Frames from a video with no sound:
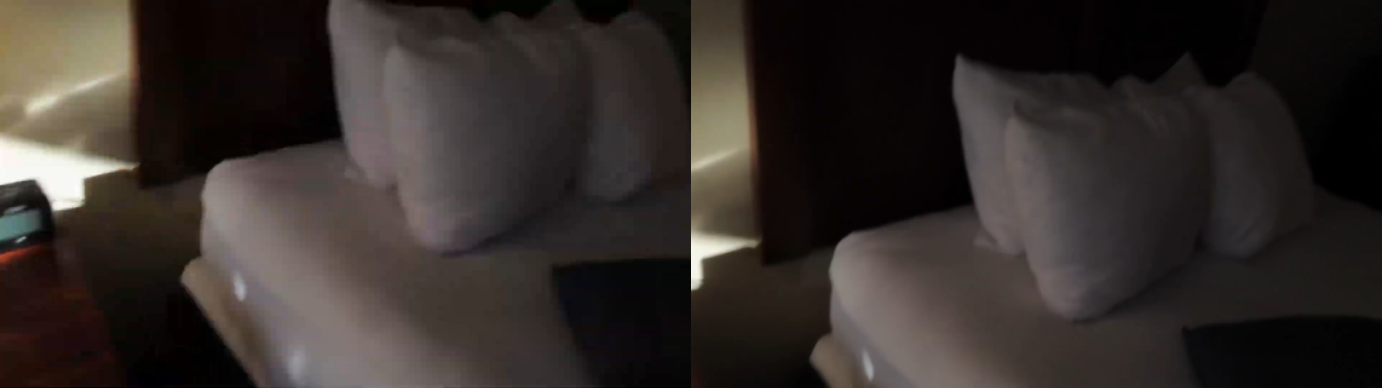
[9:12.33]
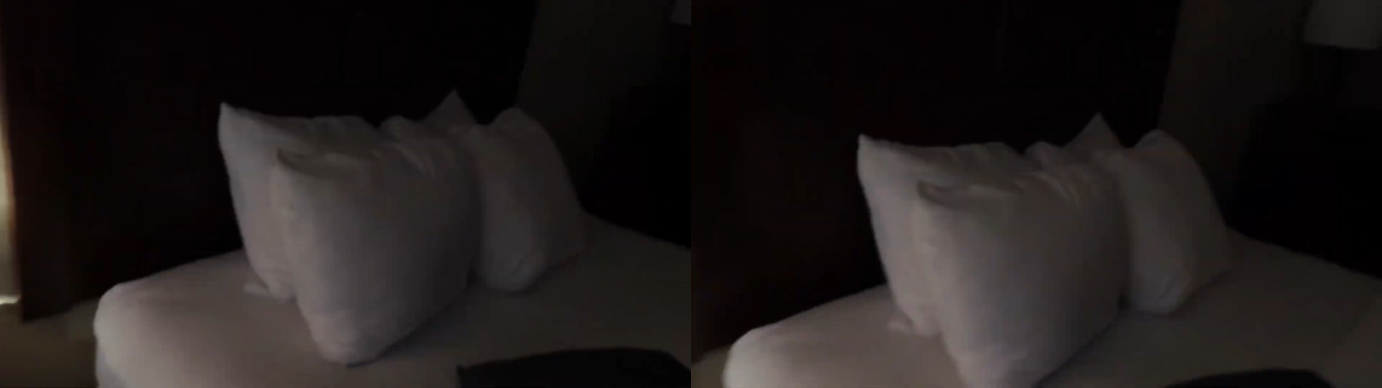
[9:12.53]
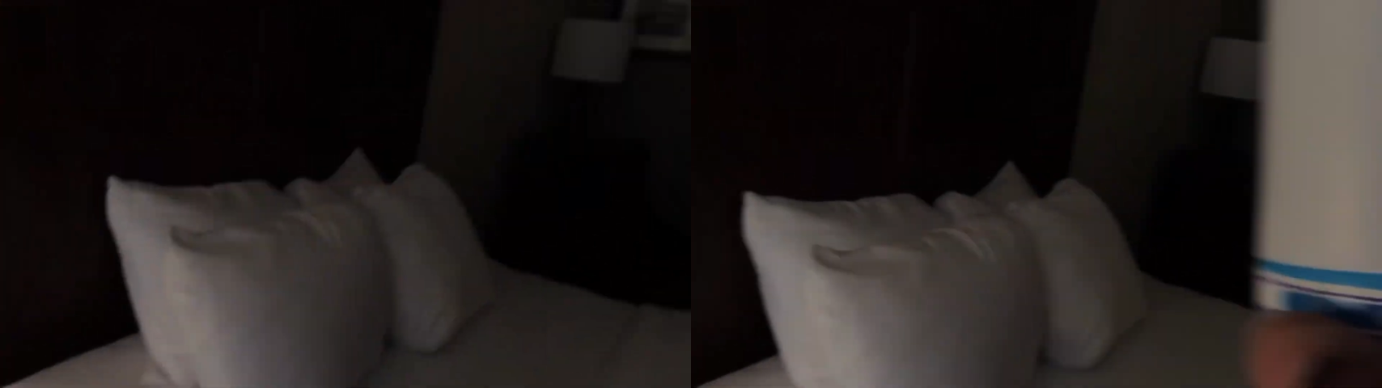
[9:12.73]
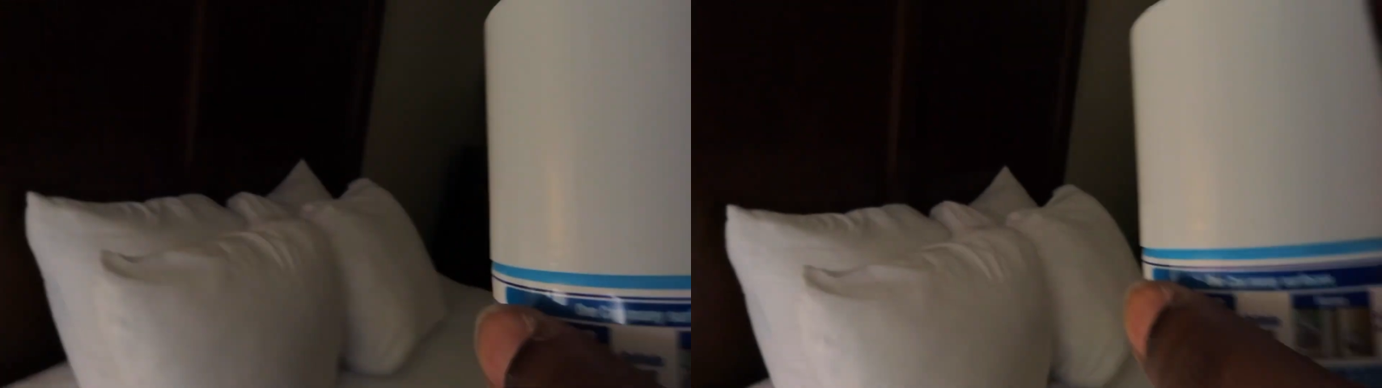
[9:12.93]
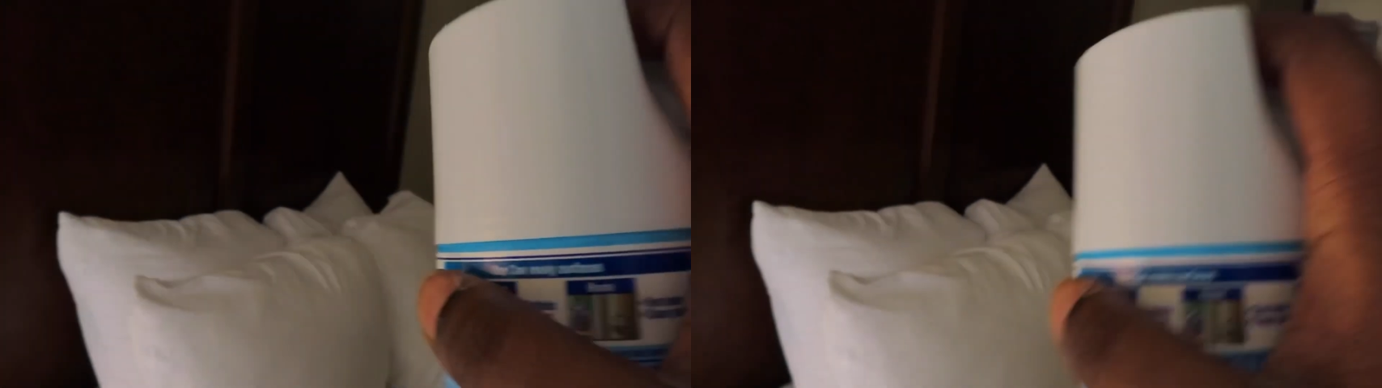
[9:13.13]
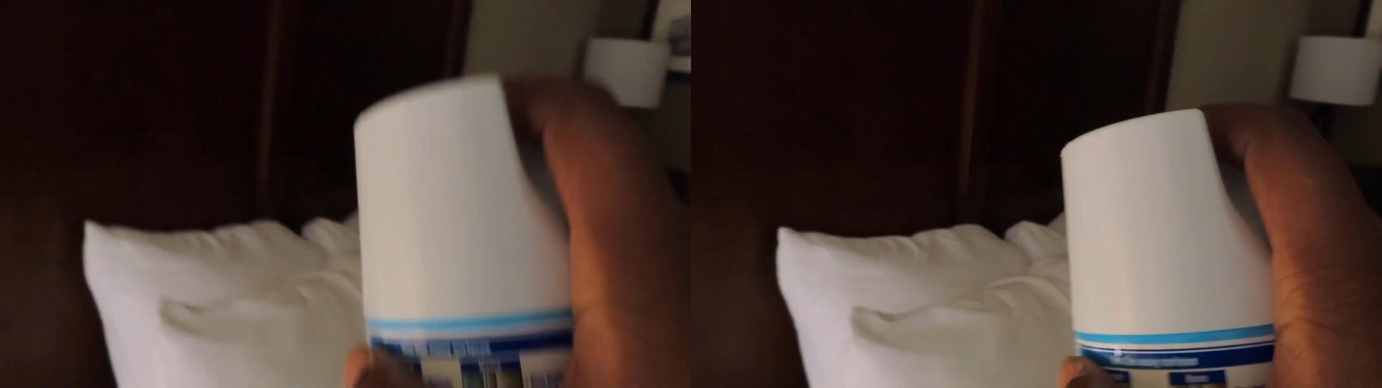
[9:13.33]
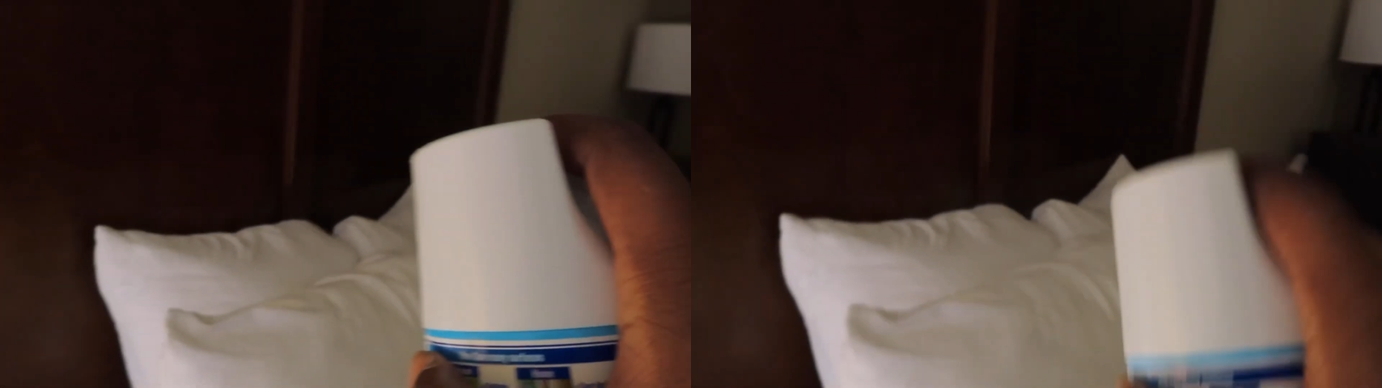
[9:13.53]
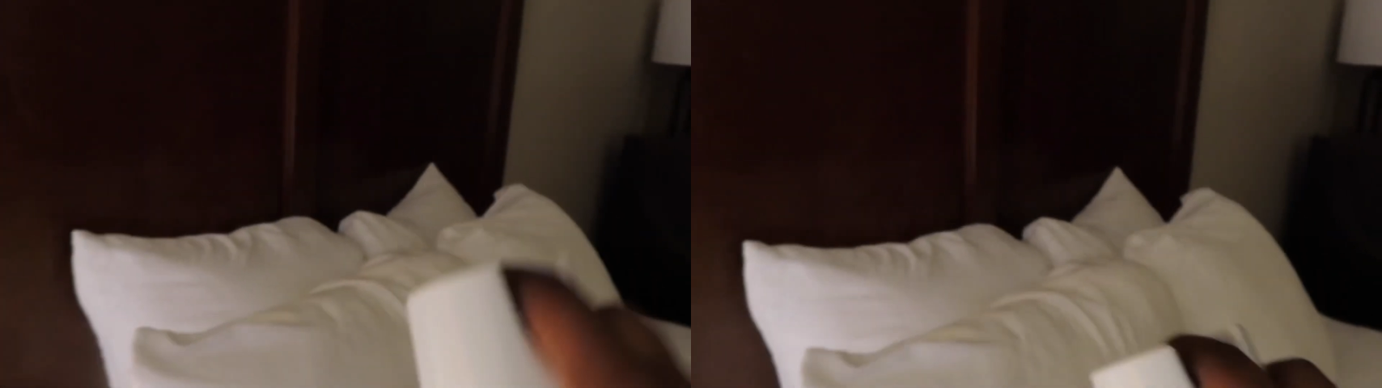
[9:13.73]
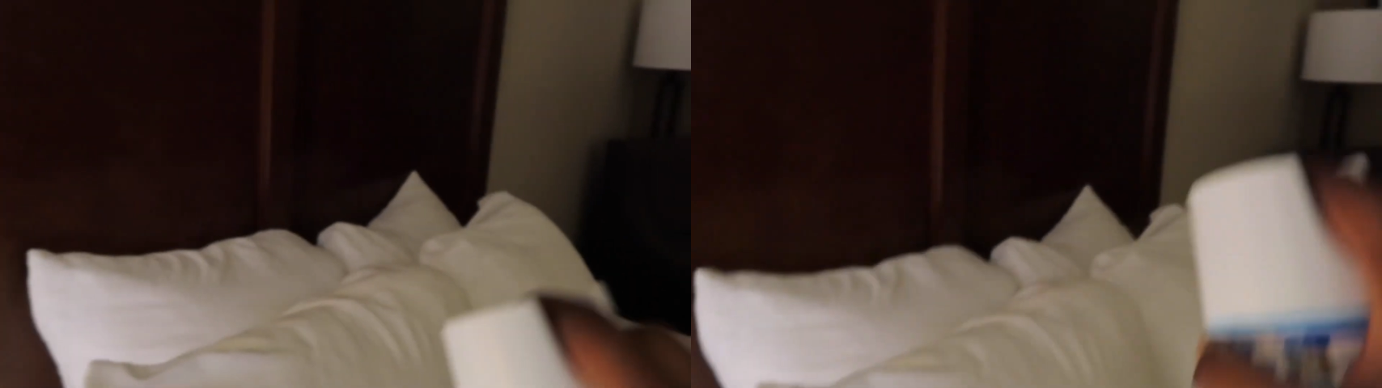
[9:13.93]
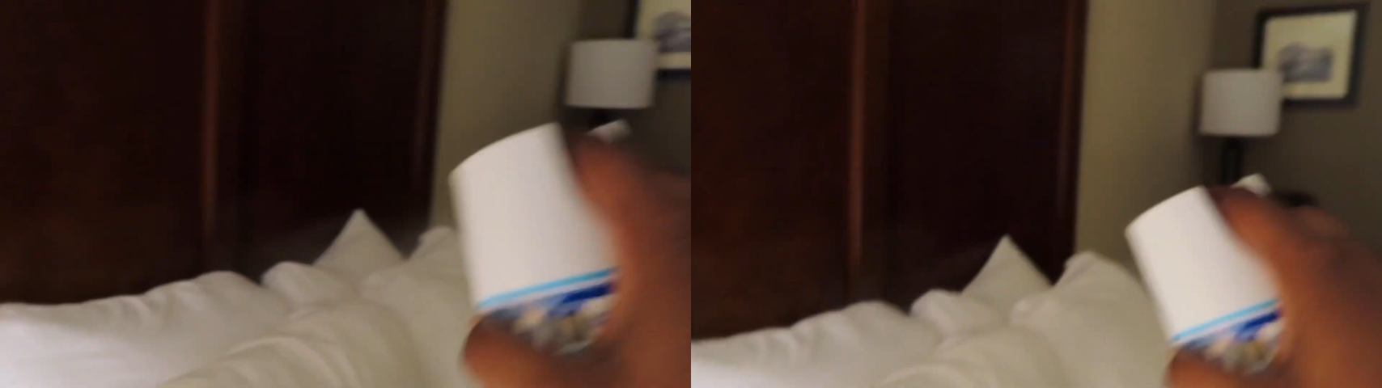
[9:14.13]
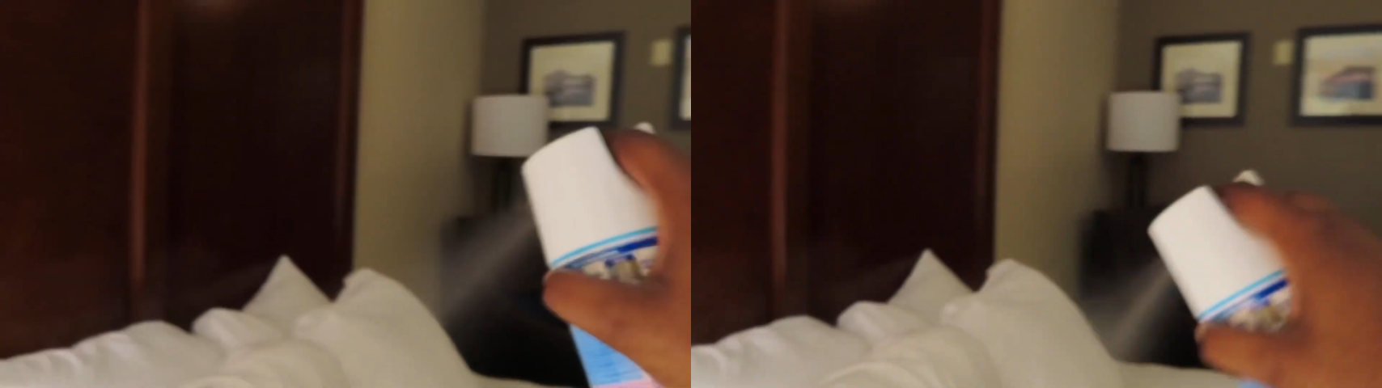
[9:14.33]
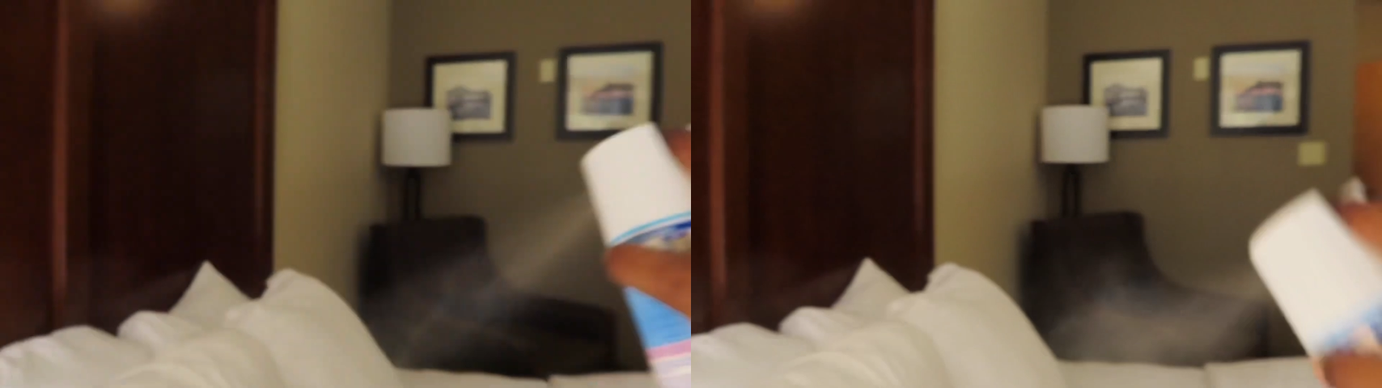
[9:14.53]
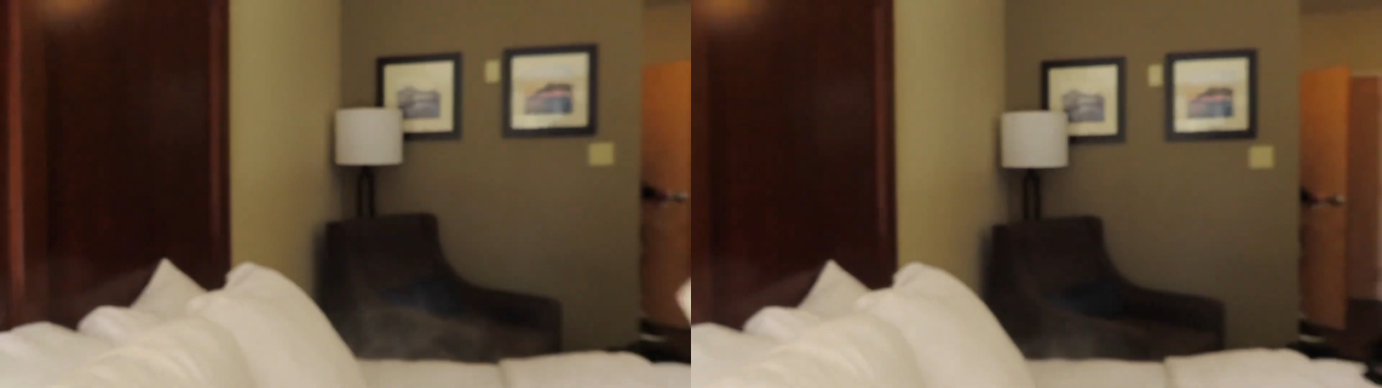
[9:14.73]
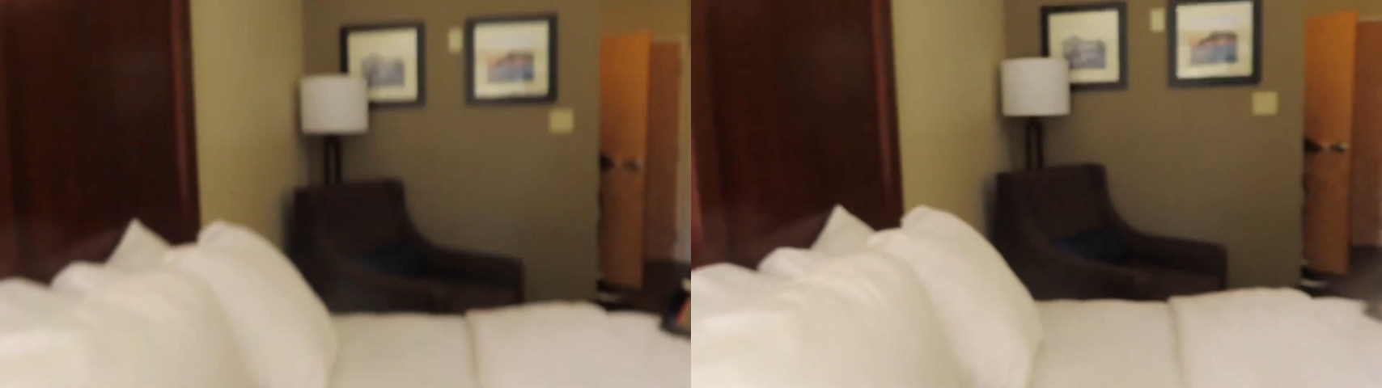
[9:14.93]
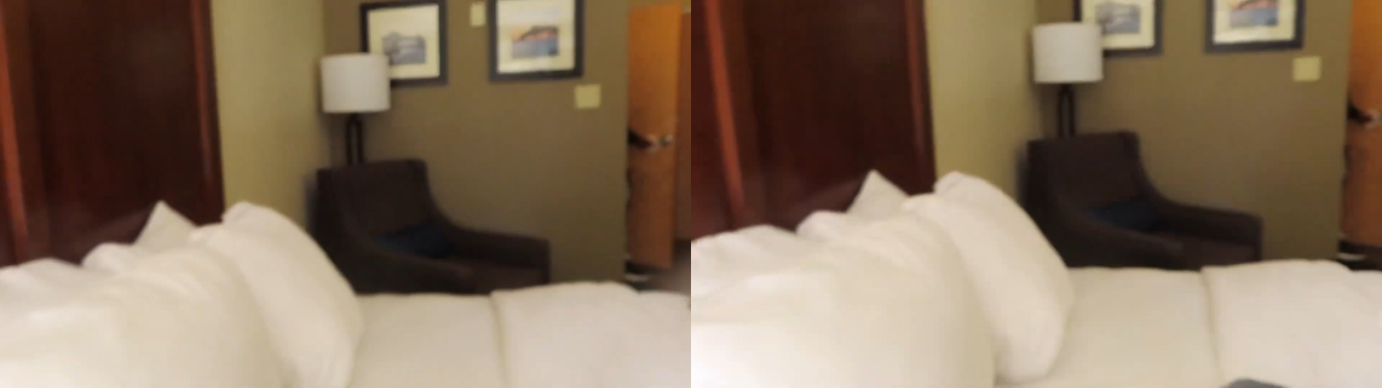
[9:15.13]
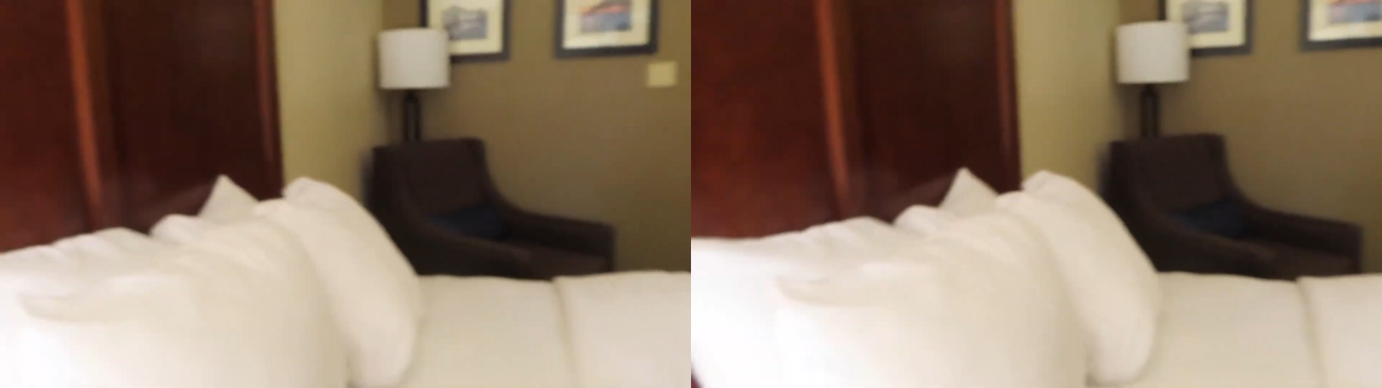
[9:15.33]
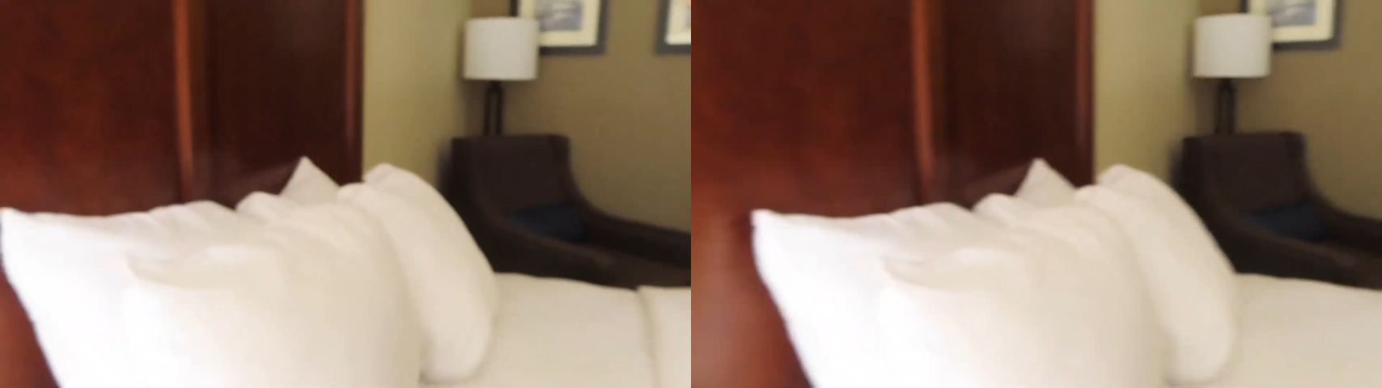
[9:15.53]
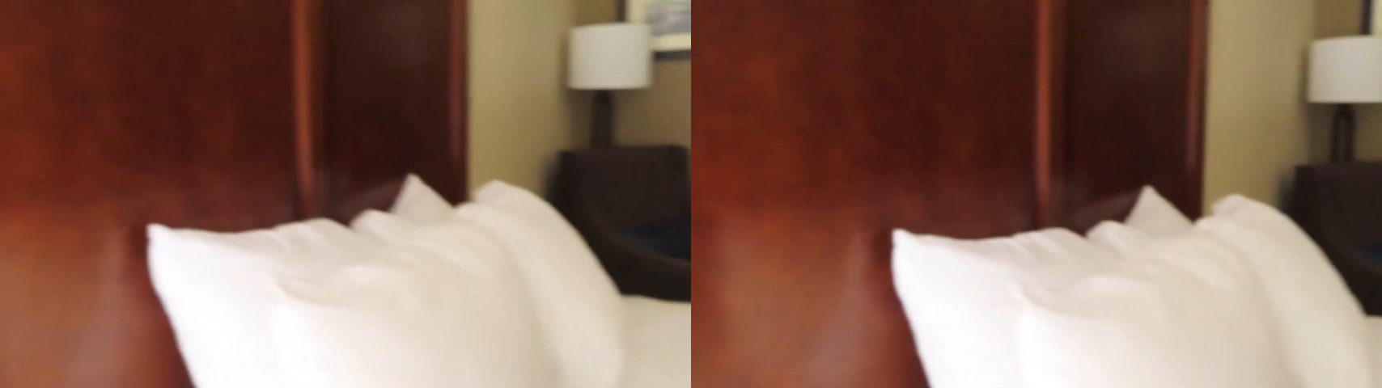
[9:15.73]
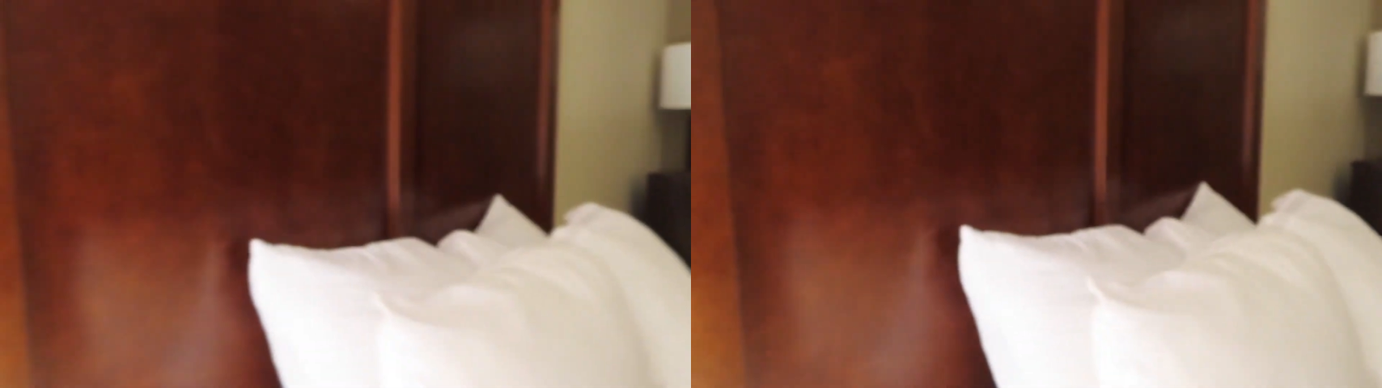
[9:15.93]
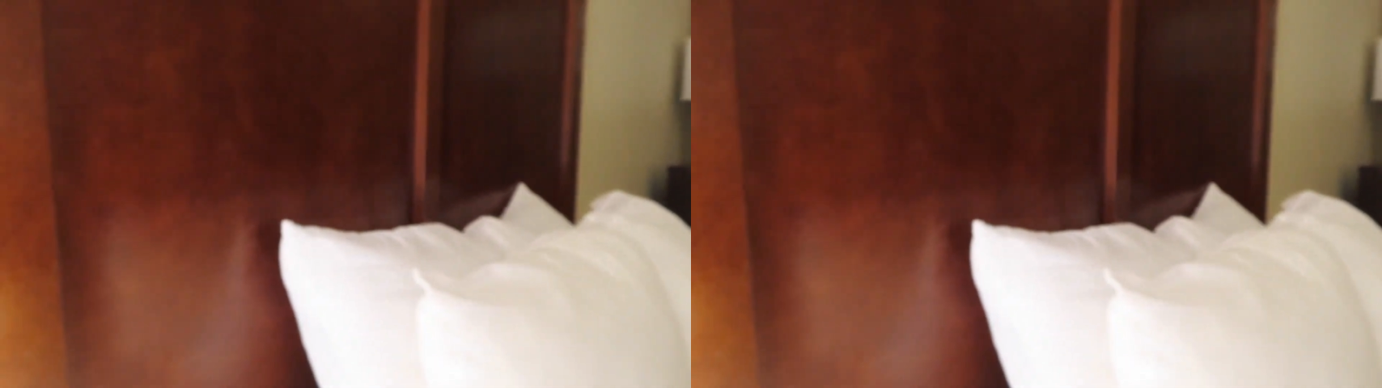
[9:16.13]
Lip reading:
[unreadable: no face in view]